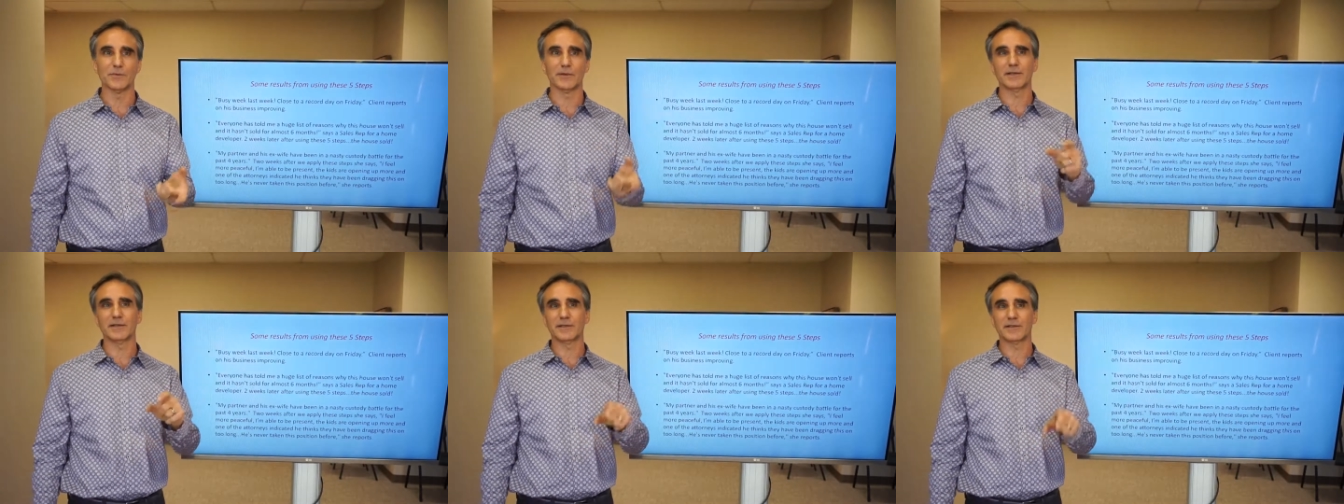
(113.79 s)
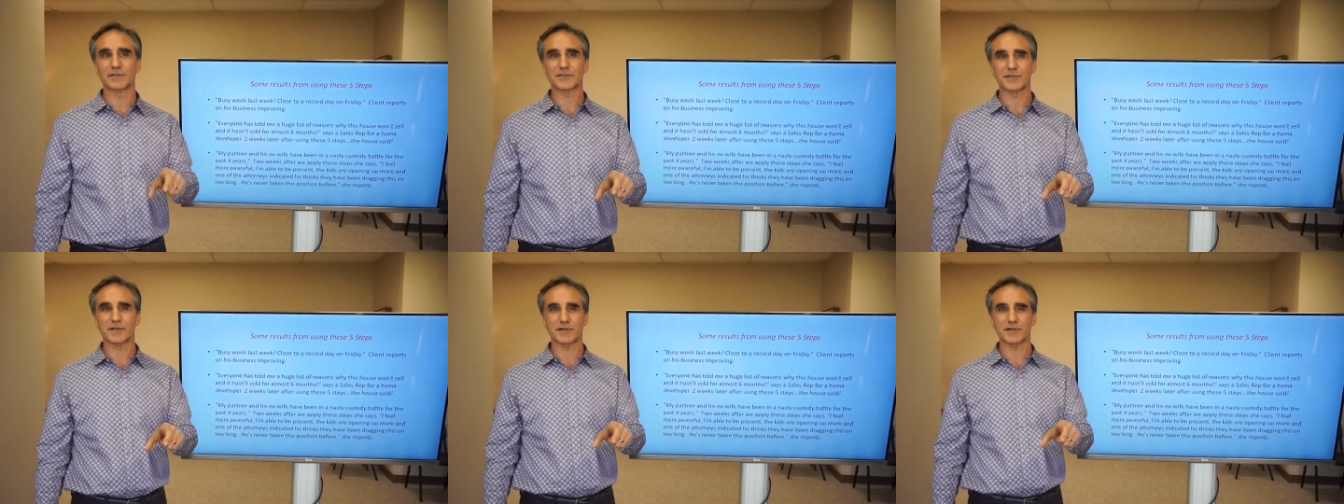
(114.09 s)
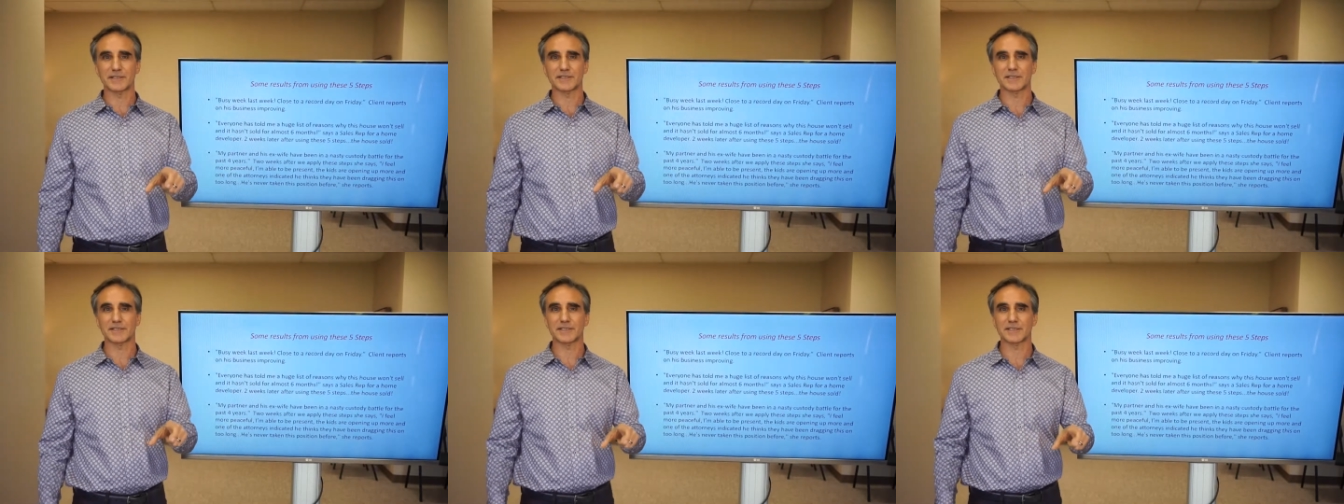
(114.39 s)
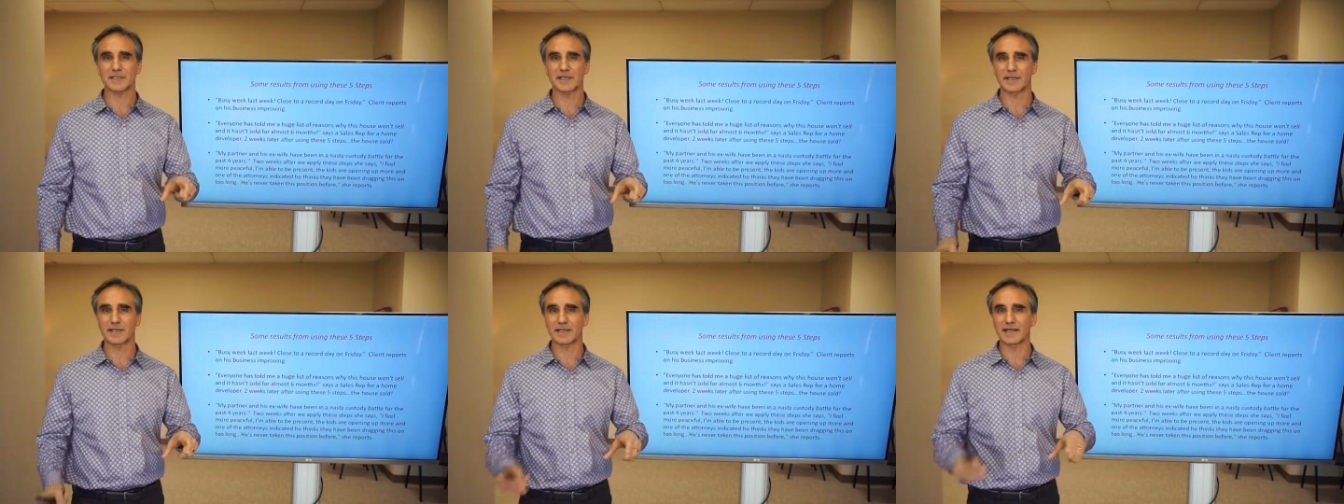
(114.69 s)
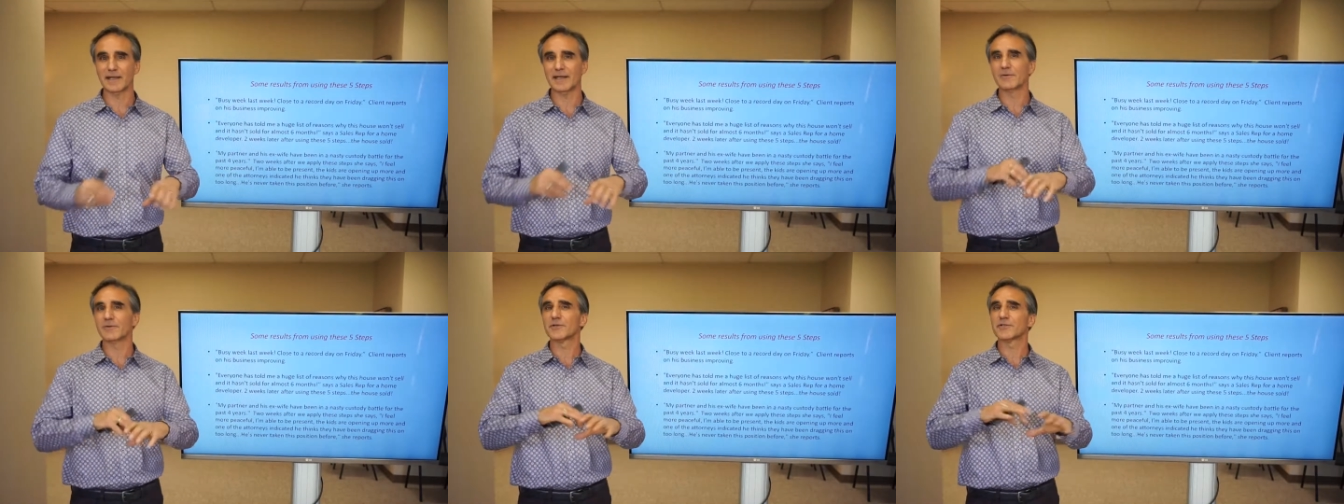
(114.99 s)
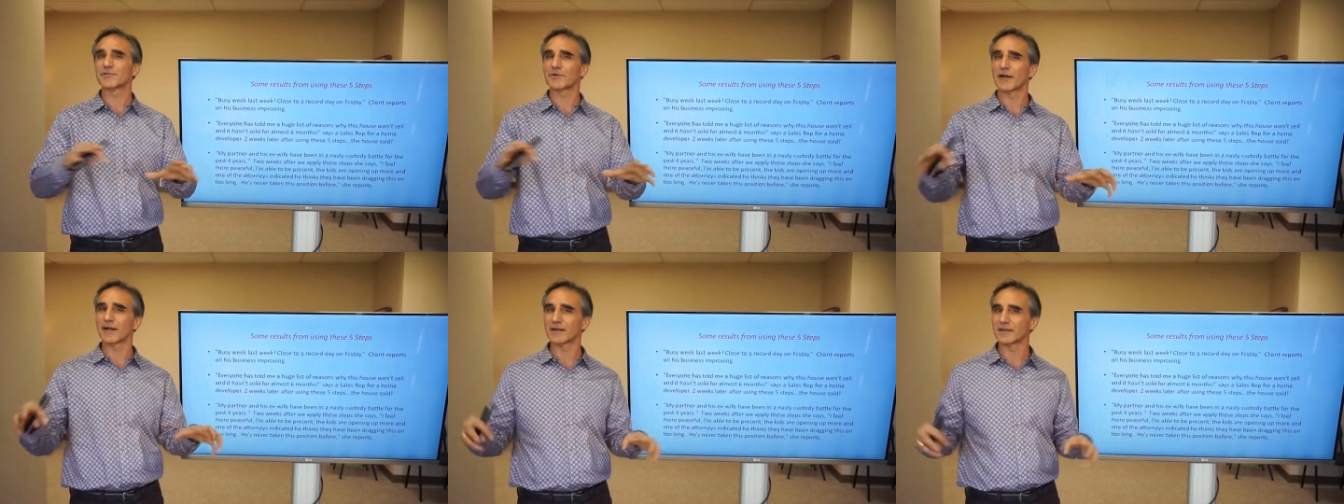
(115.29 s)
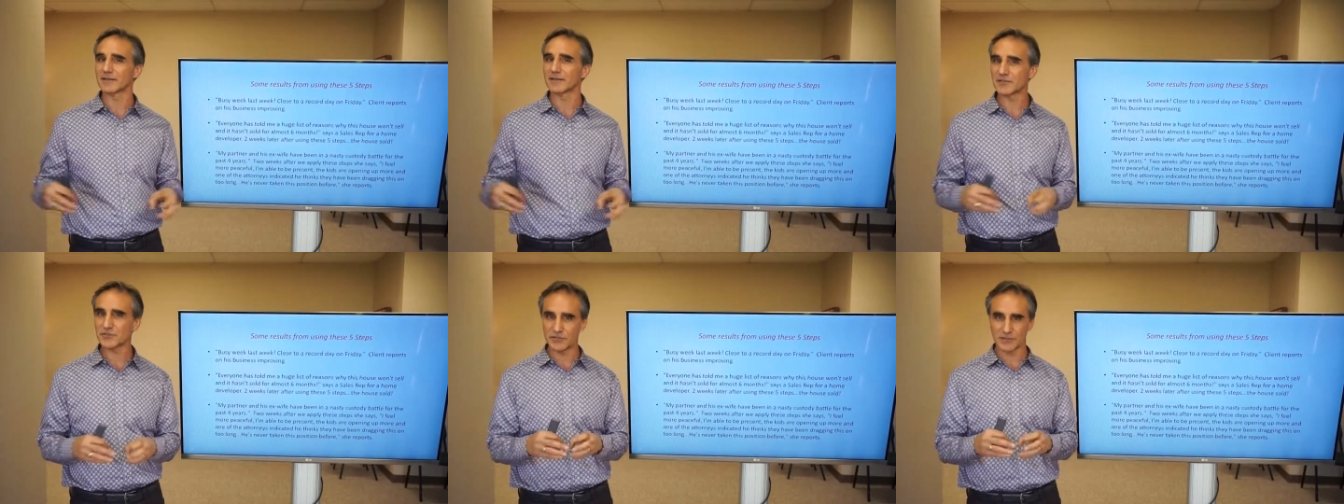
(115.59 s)
One of the attorneys is saying, hey, we're
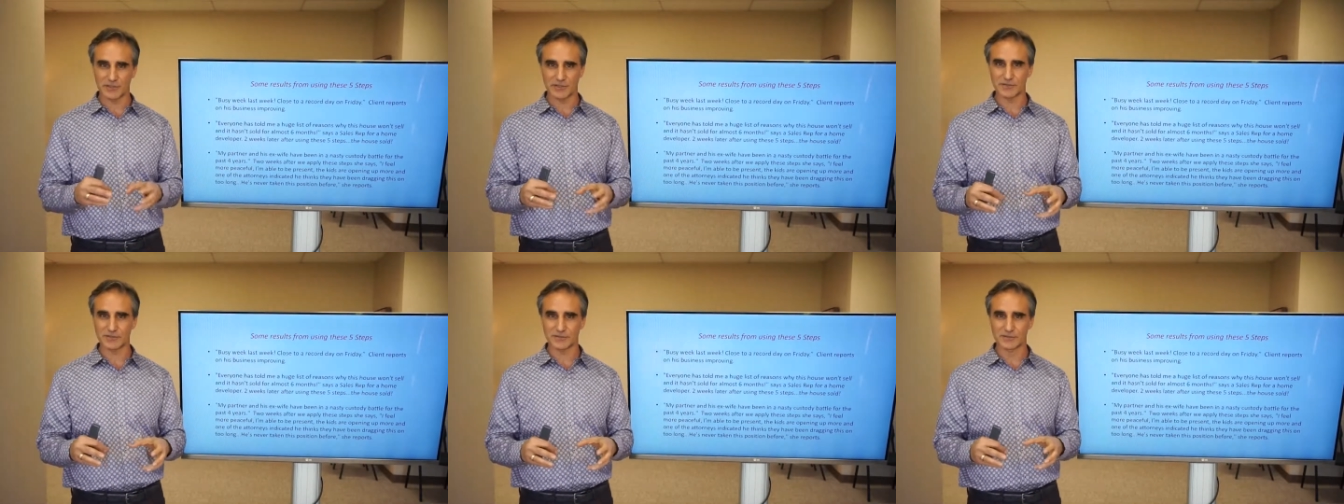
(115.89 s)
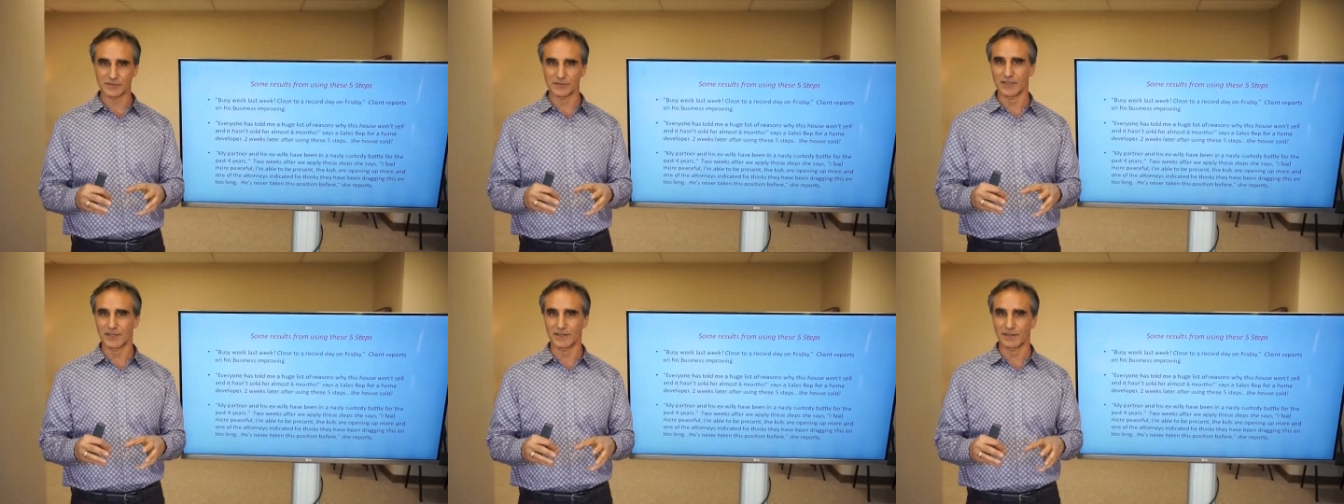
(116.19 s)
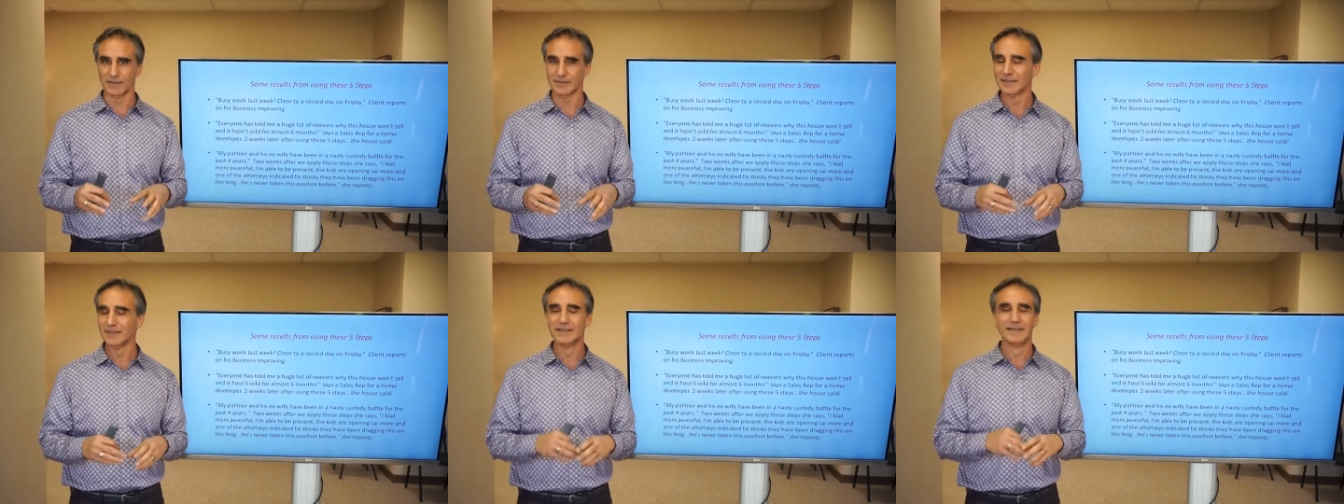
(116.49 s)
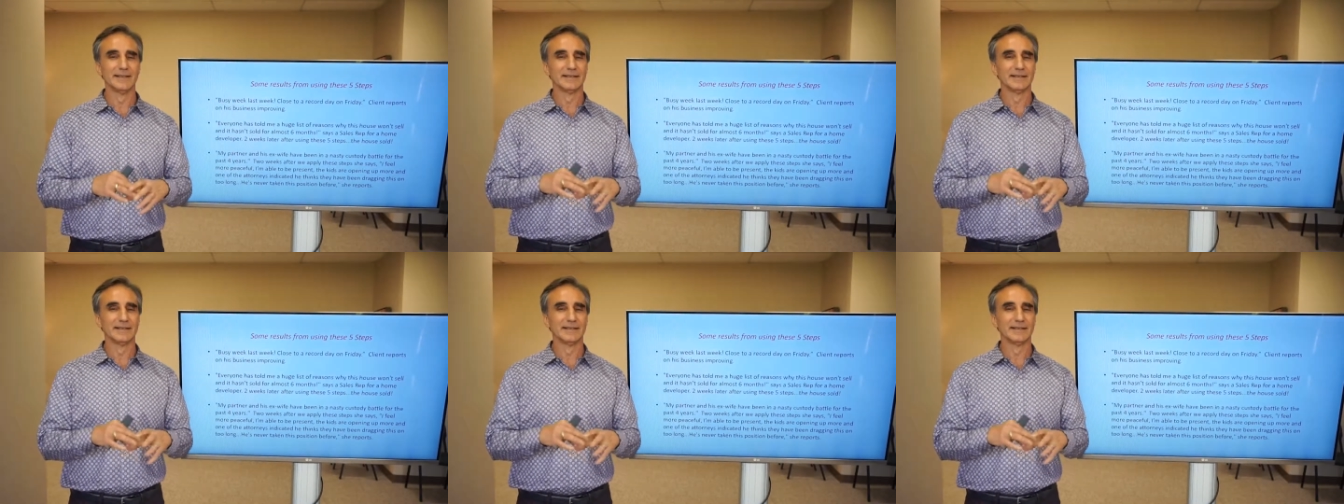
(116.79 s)
dragging this on too long.